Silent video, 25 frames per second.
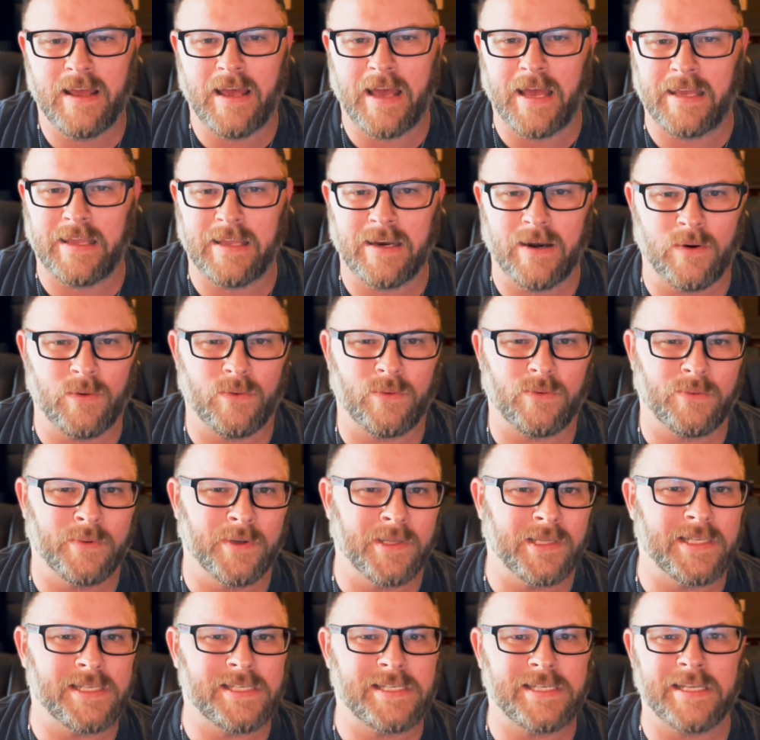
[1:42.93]
Now, you don't
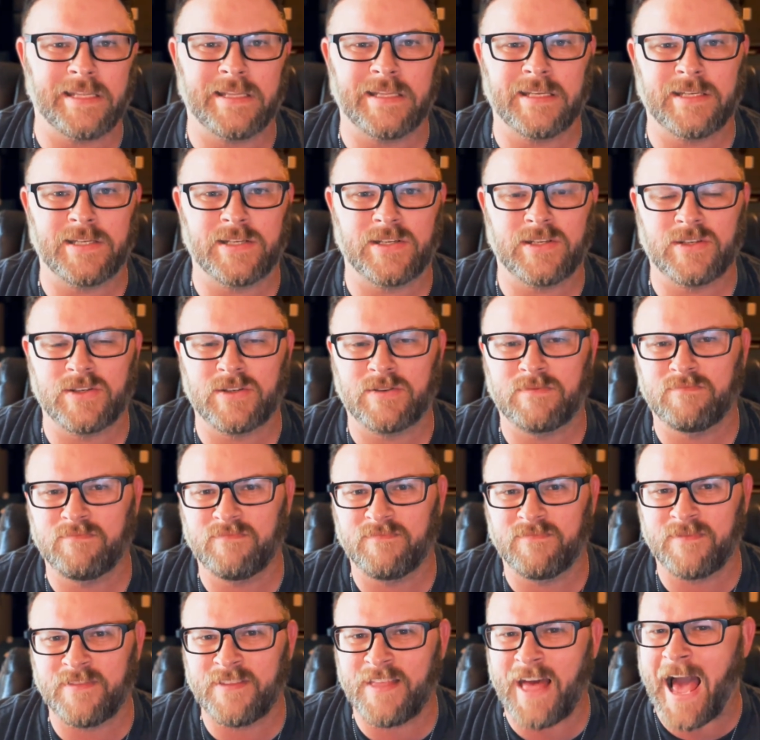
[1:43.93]
really see this
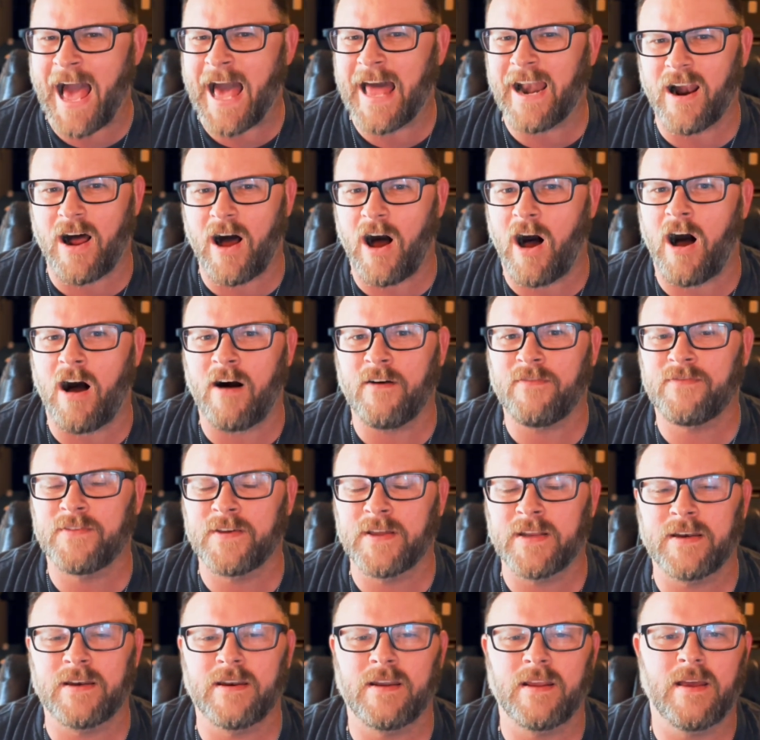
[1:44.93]
that
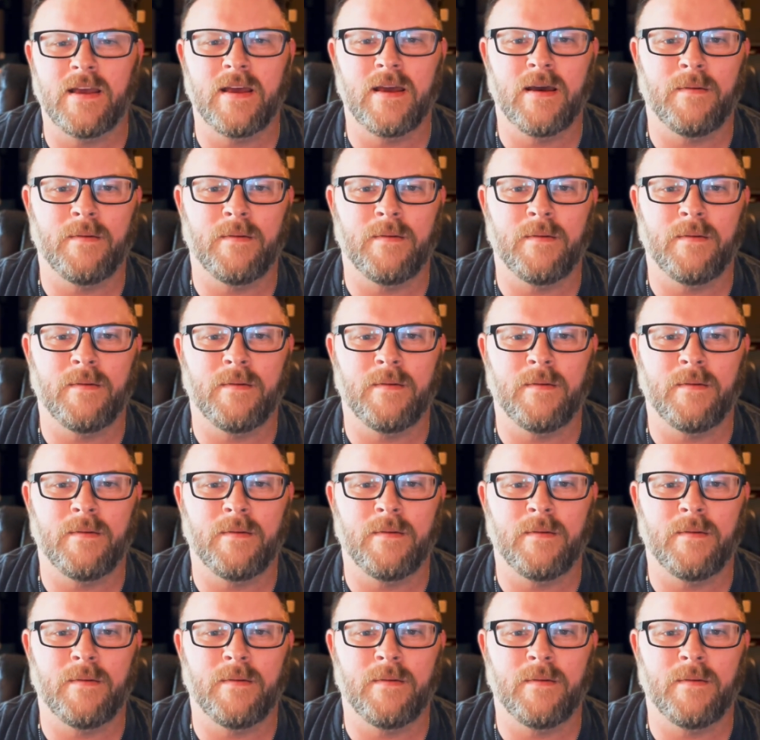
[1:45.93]
often,